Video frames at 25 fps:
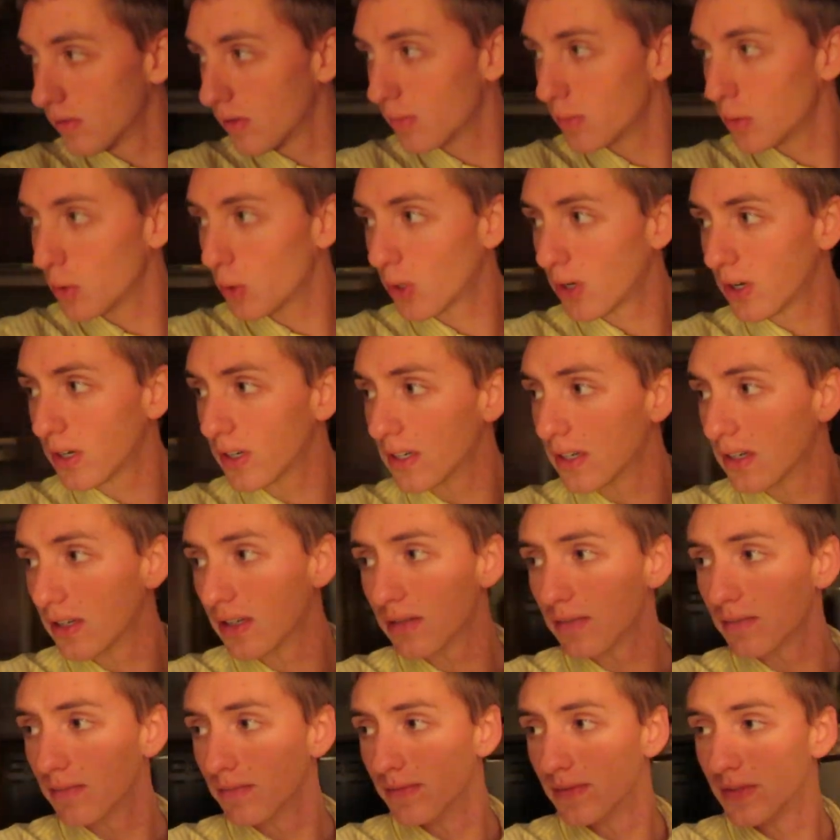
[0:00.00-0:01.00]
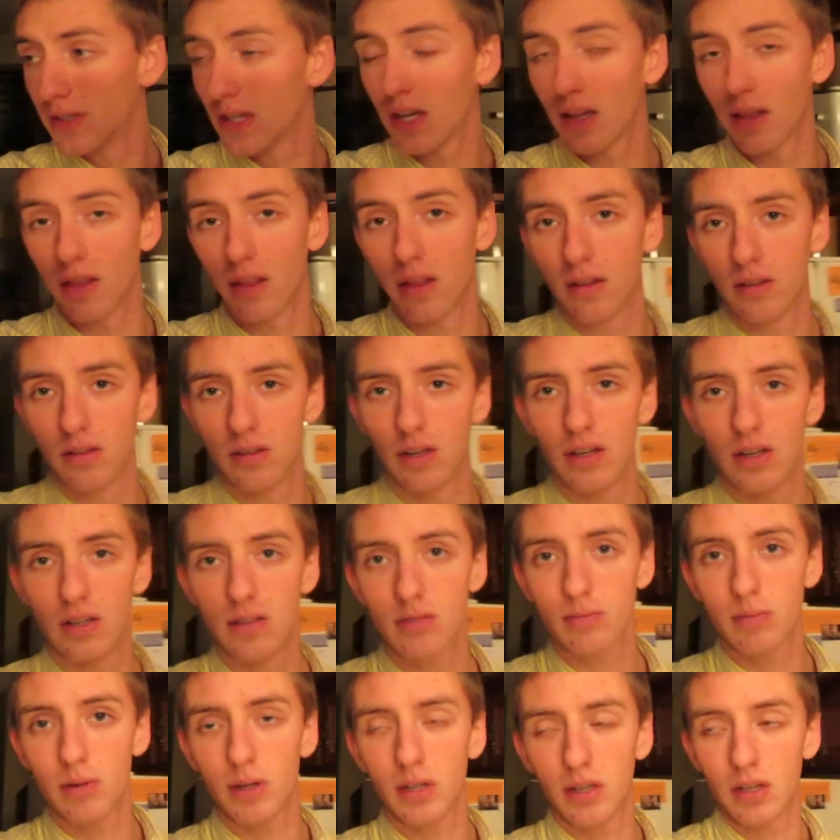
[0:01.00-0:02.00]
February 10th. Um,
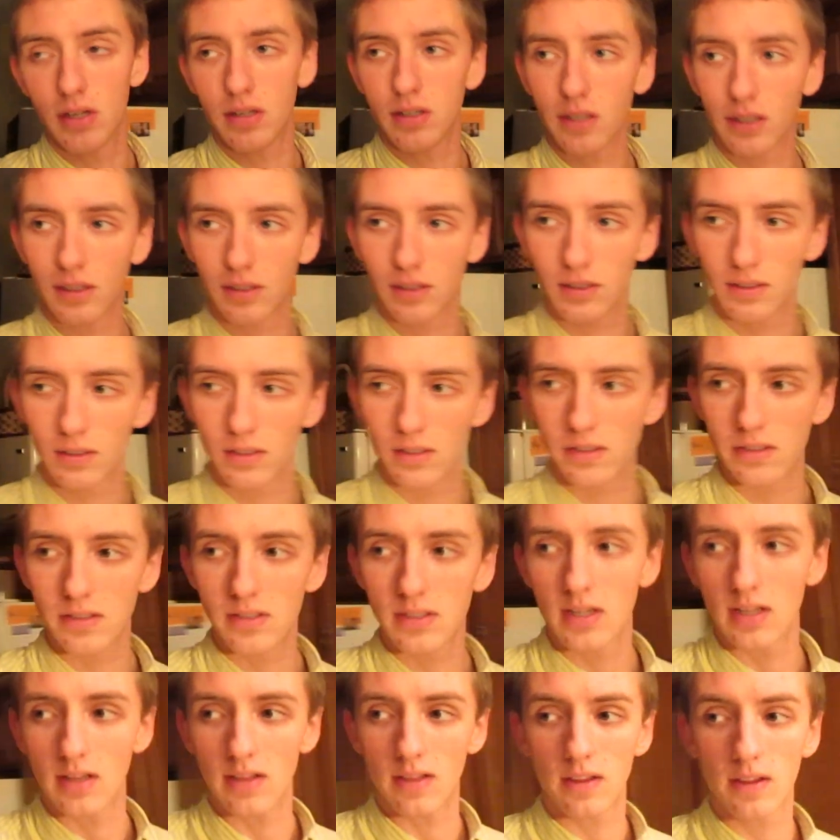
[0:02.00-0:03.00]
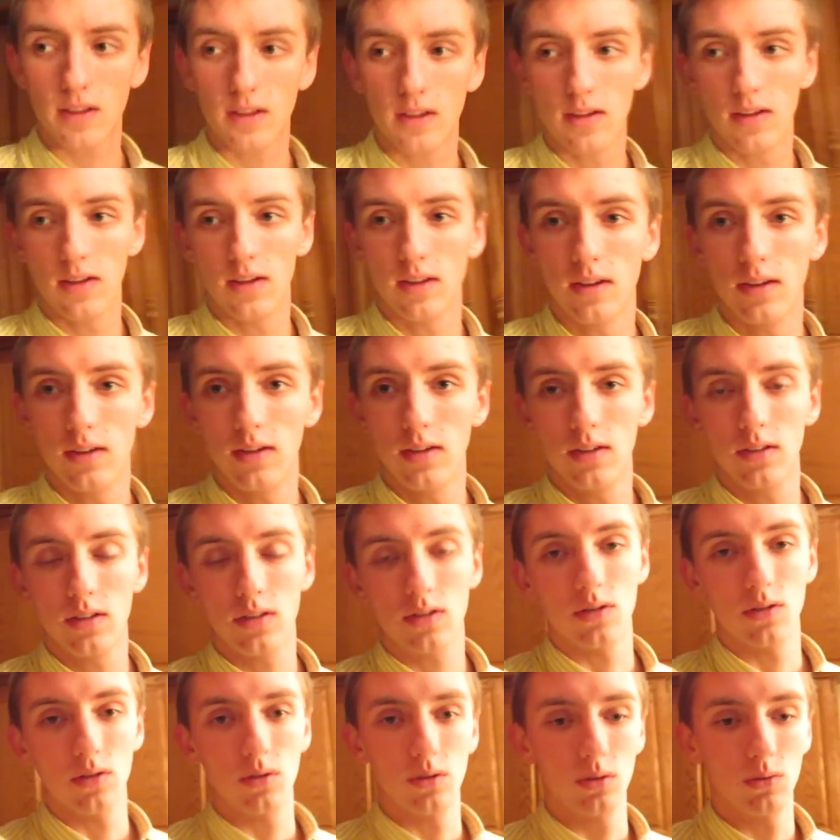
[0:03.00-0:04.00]
Today's Monday, technically the 10th.
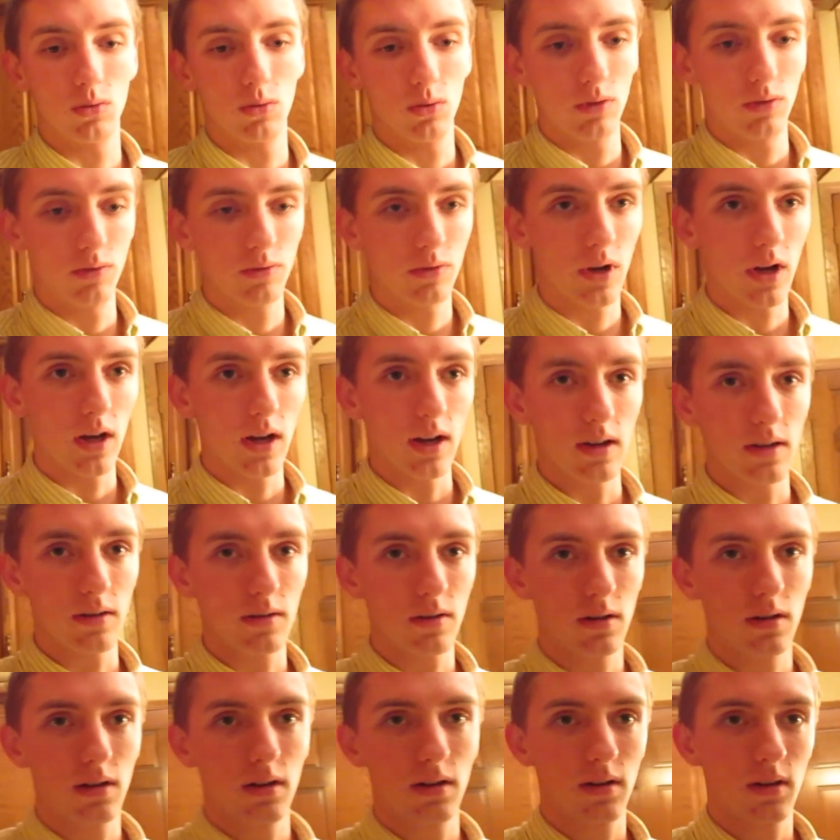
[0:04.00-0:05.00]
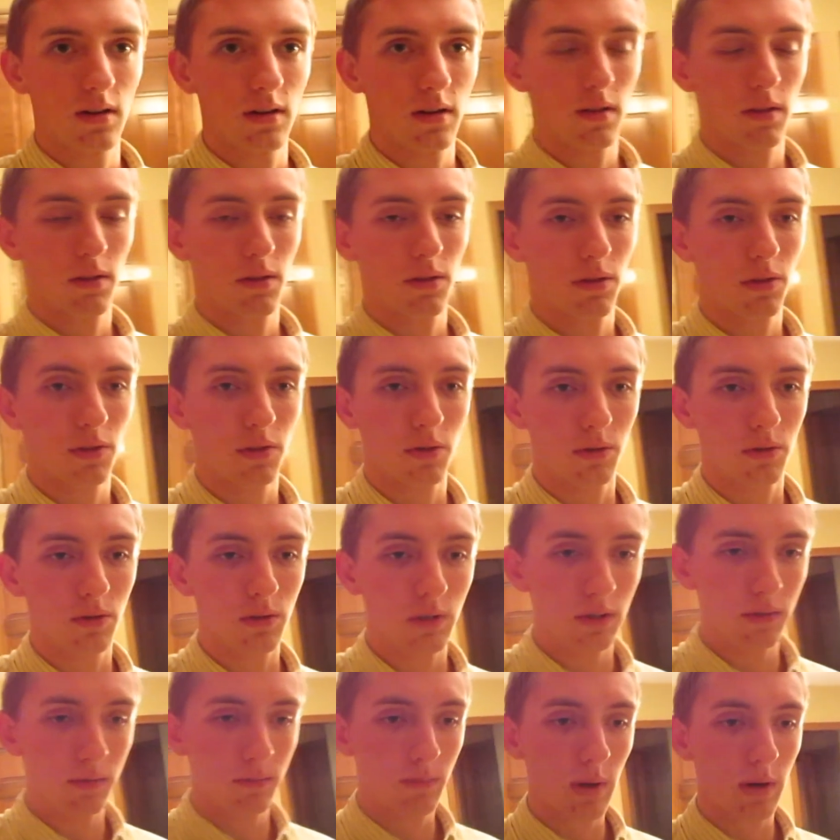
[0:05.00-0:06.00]
So we've got
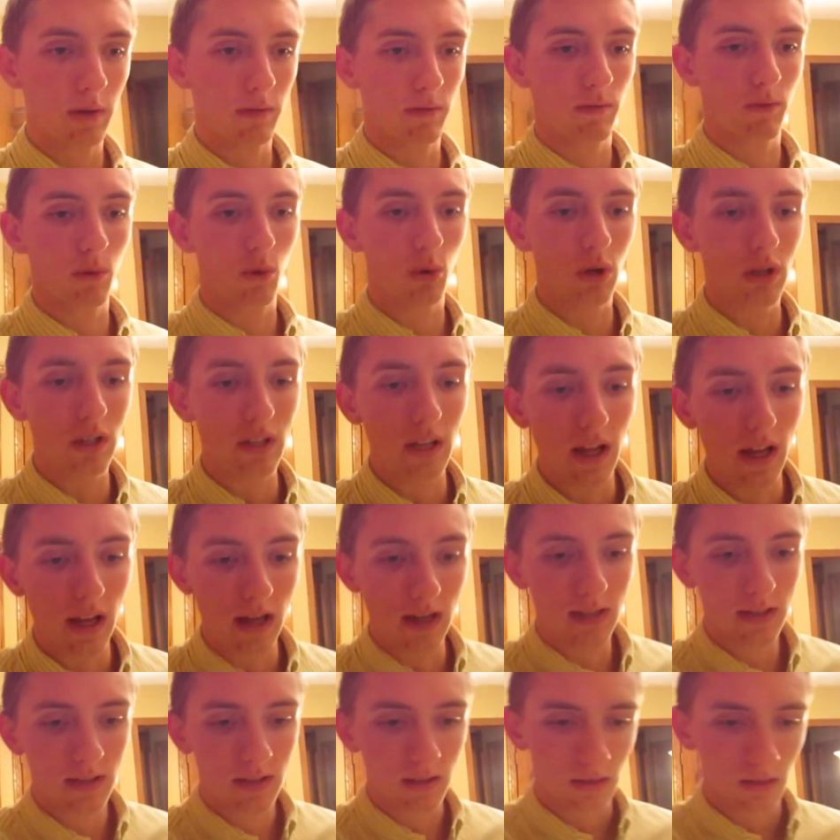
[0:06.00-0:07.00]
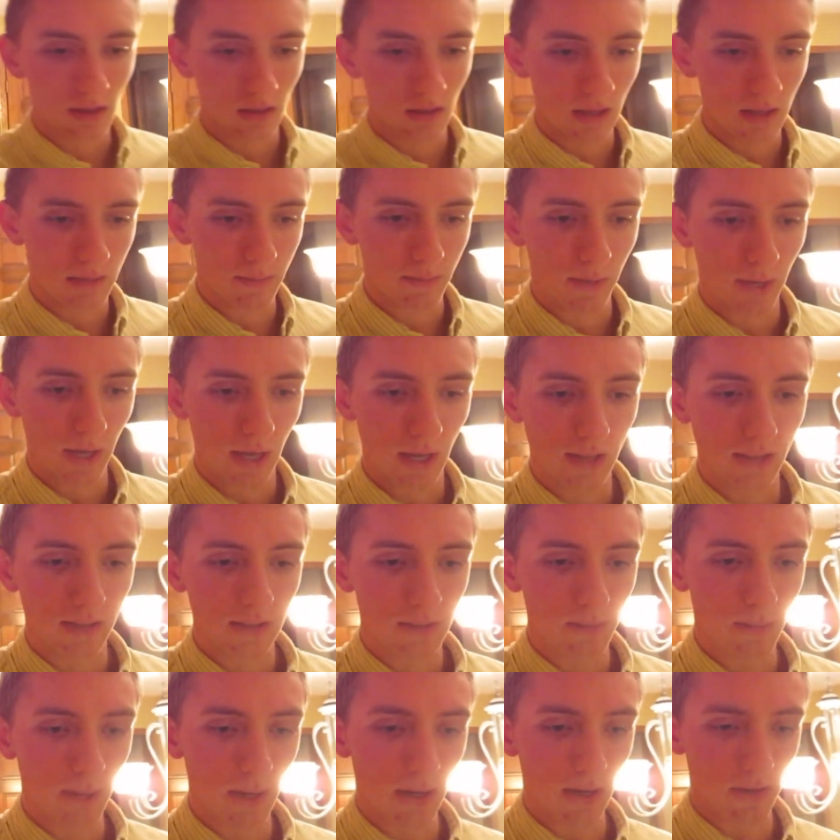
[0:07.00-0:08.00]
30, about 40 days until I'm
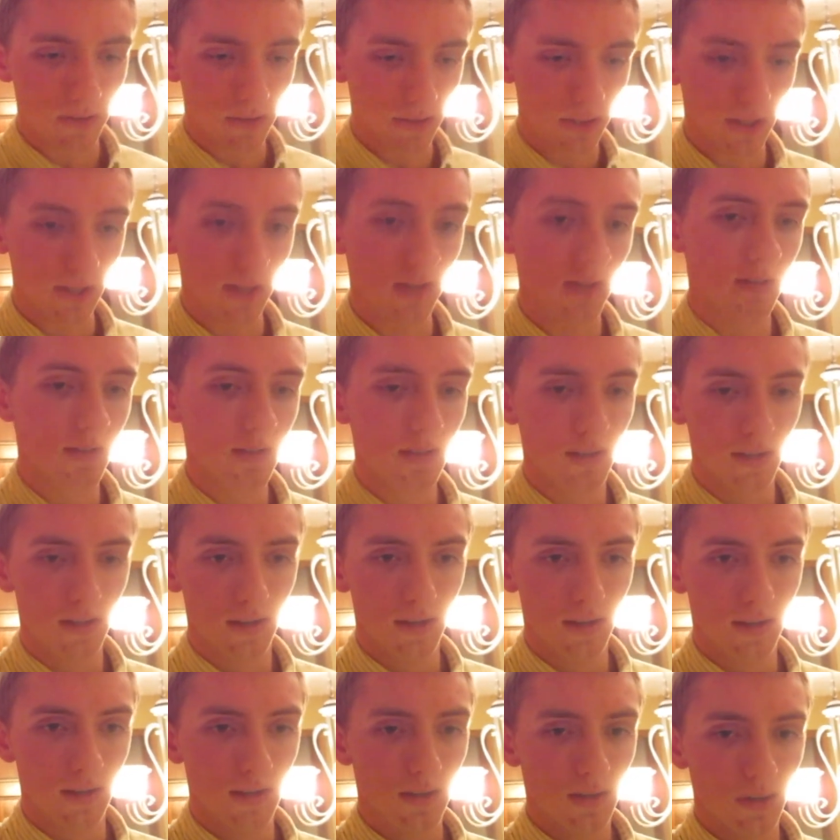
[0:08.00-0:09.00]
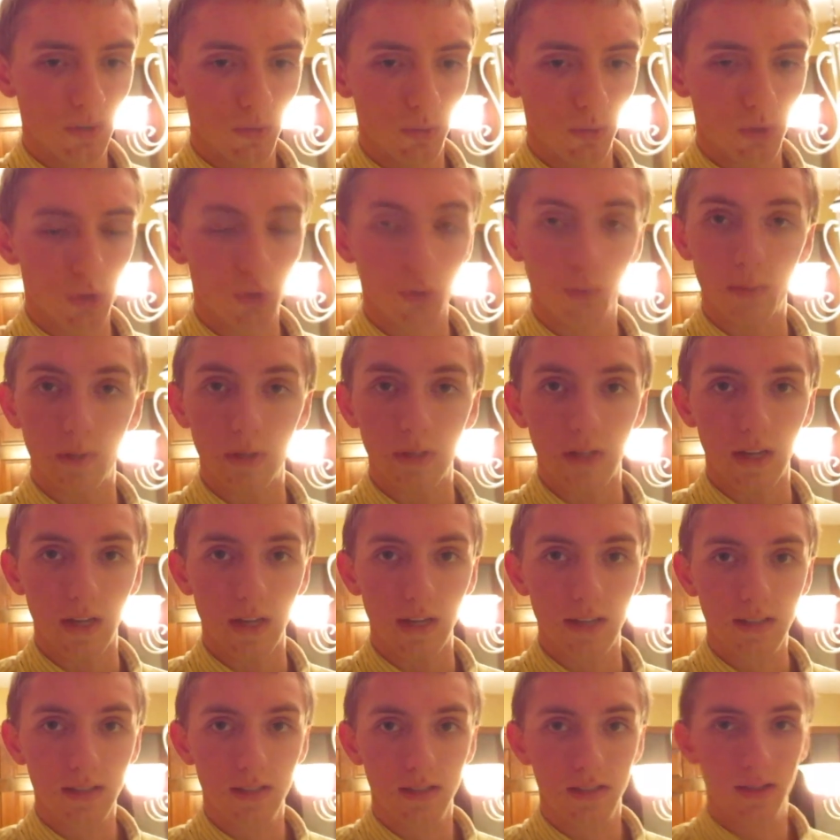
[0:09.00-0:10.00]
Cali bound again, which will be
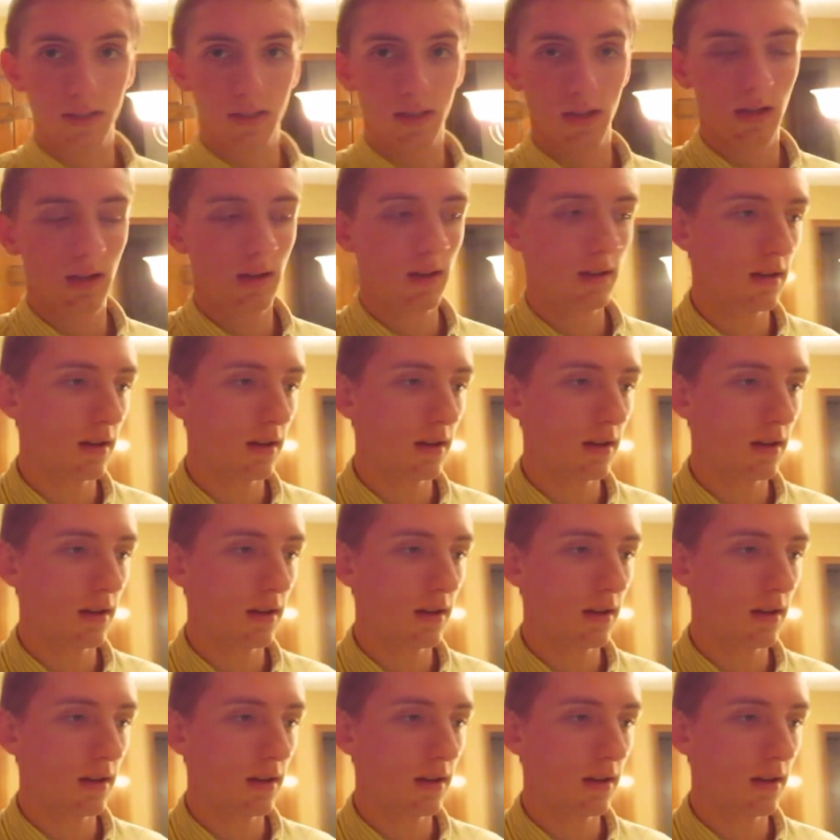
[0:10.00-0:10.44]
nice.